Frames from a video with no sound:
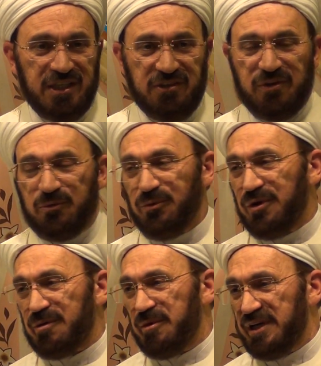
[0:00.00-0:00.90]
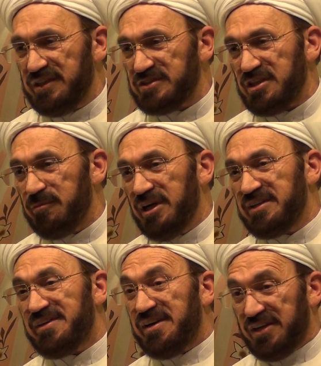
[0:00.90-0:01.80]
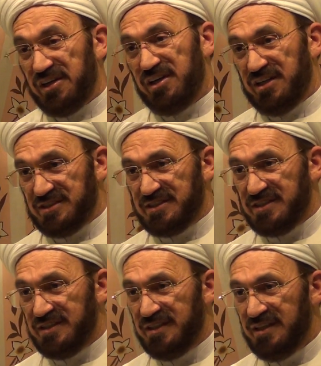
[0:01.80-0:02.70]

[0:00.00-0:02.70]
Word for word: even warmer in some other areas.